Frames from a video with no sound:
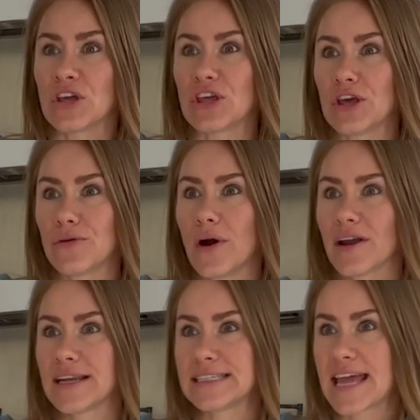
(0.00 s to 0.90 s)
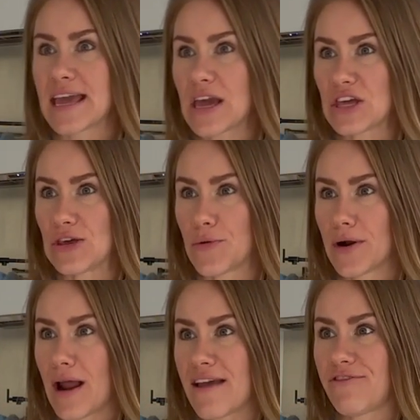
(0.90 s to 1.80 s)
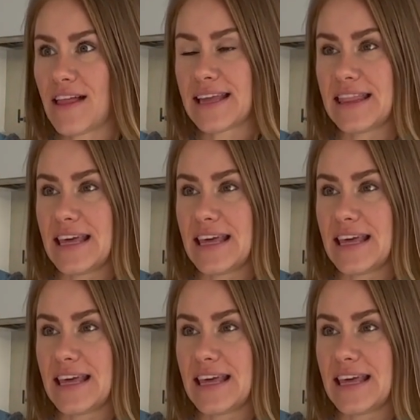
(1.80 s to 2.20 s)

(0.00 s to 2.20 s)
You are gonna take your knife like